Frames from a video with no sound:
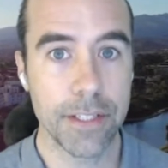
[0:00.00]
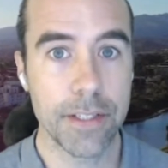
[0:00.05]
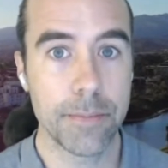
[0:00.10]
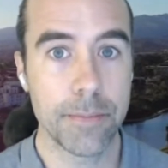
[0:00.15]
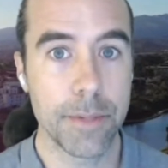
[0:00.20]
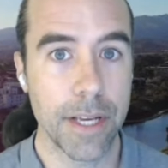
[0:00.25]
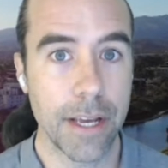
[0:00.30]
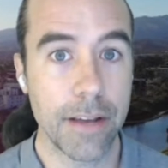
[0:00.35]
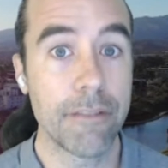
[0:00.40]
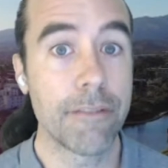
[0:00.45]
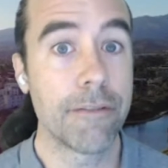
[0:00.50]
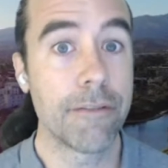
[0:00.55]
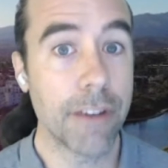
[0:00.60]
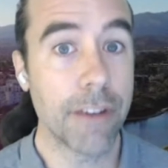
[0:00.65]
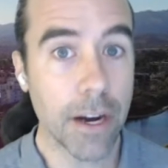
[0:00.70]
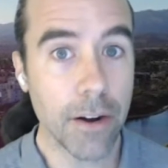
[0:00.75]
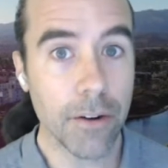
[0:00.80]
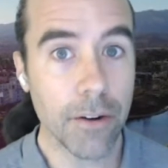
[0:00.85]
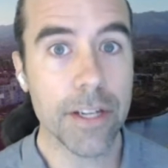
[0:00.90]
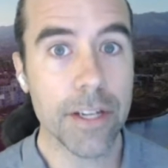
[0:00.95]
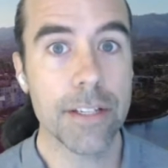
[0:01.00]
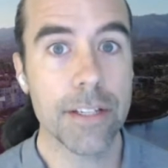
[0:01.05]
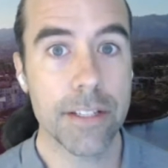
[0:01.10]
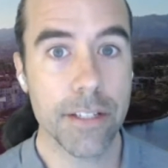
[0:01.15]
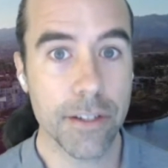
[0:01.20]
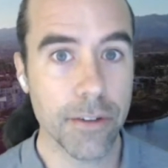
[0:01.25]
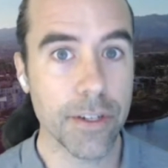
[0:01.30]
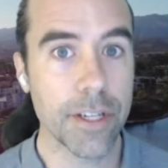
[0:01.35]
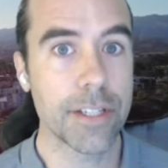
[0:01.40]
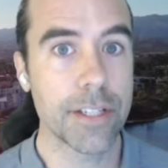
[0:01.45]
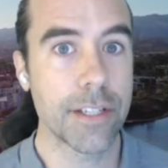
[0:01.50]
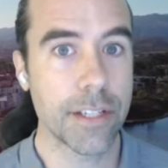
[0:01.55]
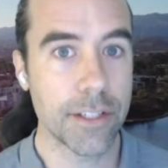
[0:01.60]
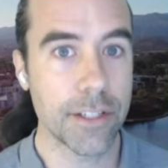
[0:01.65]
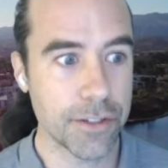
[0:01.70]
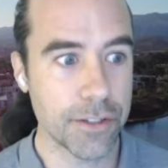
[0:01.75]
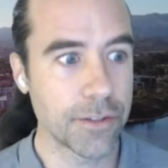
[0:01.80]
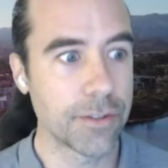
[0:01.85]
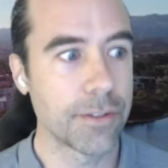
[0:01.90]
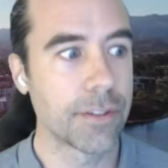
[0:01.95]
to be a very serious
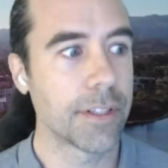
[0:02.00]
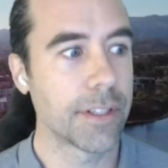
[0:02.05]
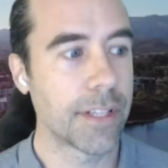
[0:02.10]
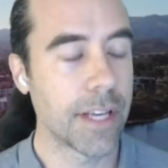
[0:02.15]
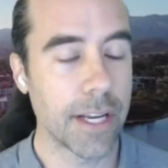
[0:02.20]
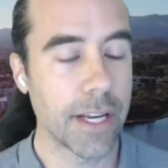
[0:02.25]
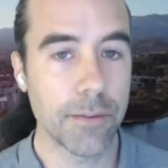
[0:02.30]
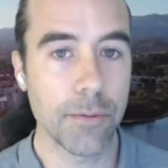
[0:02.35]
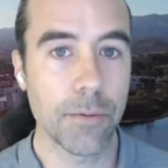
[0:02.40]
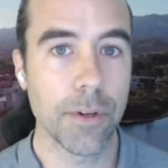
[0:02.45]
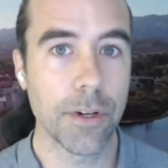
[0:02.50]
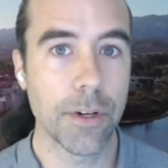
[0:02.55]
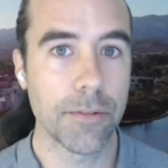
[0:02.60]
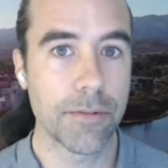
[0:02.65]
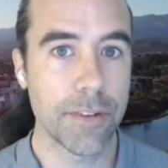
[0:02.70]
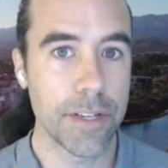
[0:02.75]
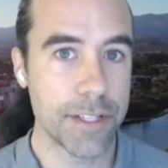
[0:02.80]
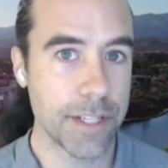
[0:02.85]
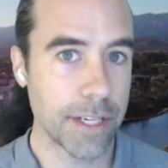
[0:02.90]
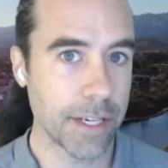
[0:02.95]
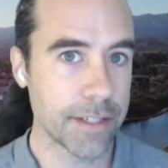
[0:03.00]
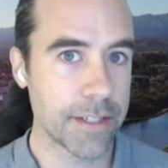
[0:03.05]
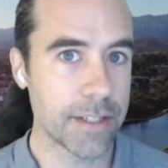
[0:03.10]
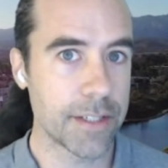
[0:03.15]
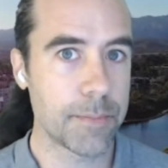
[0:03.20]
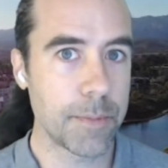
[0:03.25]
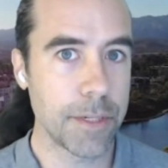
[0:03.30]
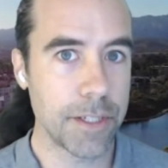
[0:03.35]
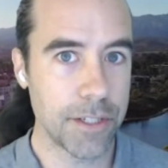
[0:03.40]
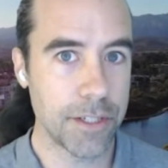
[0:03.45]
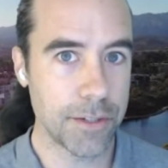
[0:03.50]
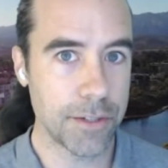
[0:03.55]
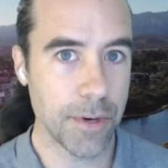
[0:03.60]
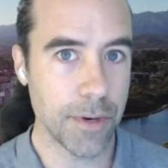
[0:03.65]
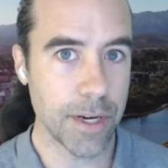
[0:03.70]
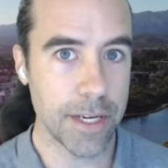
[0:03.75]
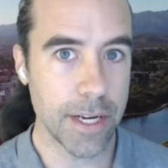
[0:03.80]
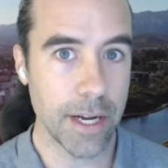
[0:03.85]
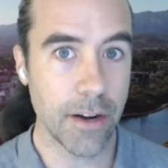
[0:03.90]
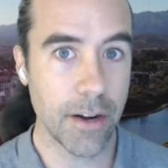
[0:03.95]
issue that we're facing as a species
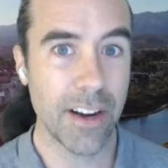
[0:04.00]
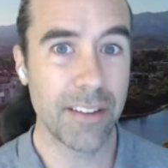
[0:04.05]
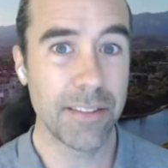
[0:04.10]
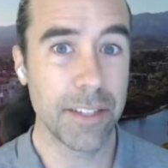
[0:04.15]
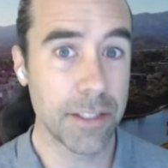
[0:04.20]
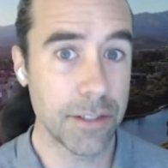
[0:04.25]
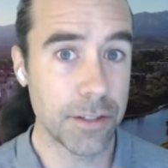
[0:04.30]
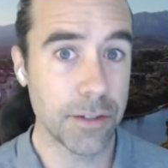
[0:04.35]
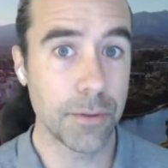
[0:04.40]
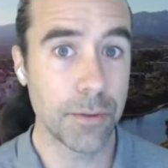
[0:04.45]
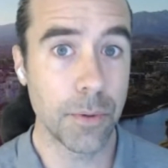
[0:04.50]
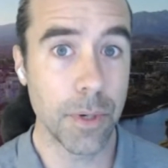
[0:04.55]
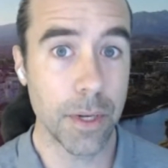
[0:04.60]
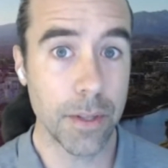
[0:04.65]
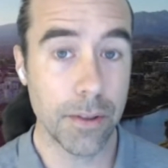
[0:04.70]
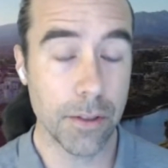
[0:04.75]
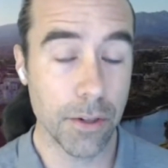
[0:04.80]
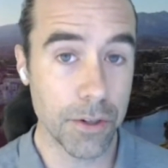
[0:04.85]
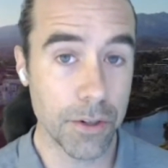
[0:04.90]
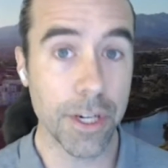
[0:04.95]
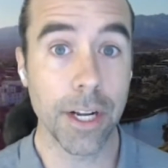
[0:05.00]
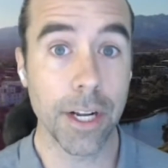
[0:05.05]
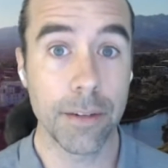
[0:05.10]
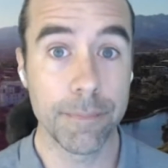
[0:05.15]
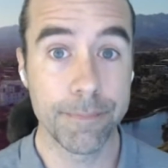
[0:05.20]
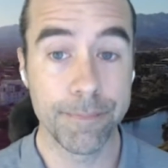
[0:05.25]
right now, having to do with learning.